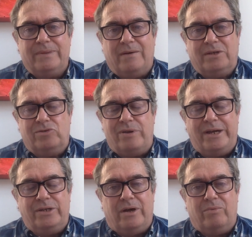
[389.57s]
Have a
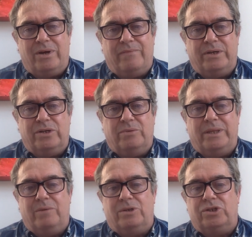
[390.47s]
great night, whatever you do,
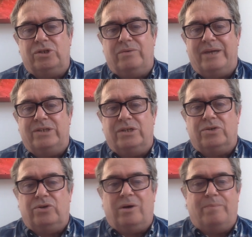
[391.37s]
whether you're watching the racing
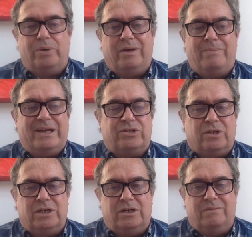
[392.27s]
or not. Put your bets
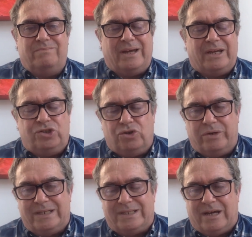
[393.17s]
on,
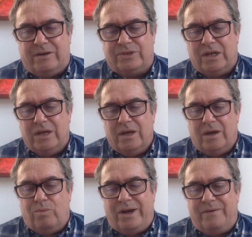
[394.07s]
enjoy yourselves.
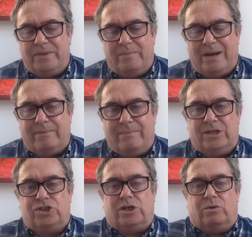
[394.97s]
And wait for the bank
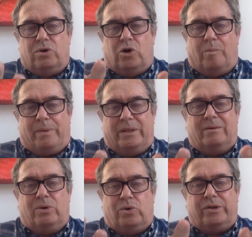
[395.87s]
balance to go up in
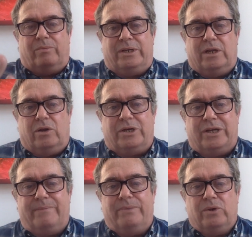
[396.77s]
the morning when you look
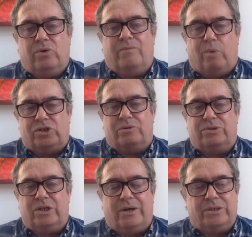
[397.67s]
at it, or watch
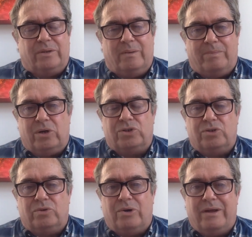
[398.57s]
them tonight on the box,
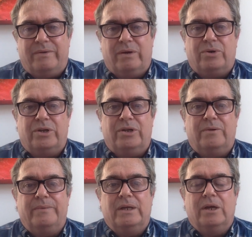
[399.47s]
or whatever you want to
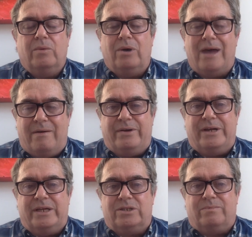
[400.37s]
do. Whatever
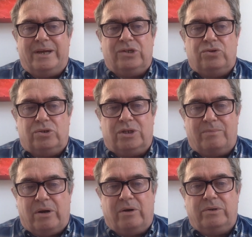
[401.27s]
it is, make sure
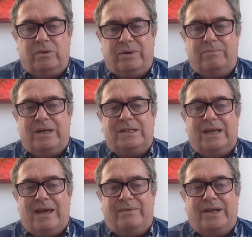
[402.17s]
tomorrow you're with me at
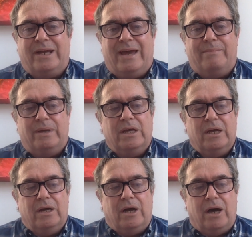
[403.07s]
11 a.m.
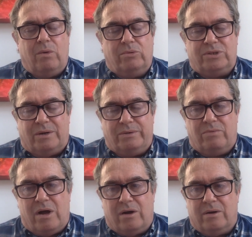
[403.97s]
I won't tell you
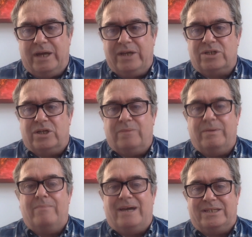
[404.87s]
wrong, it's going to
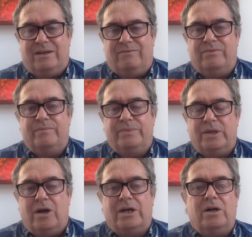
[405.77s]
be massive.
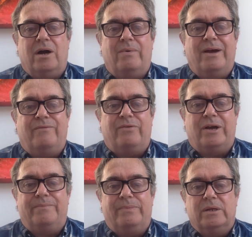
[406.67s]
I can't wait for
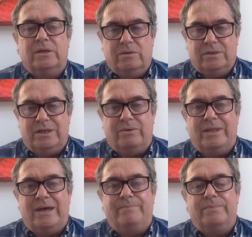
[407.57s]
it. Tell you
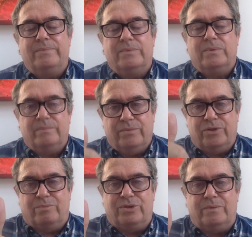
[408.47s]
then.
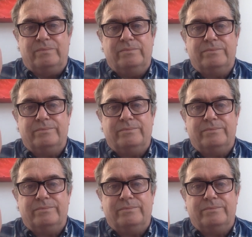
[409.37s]
Thumbs up.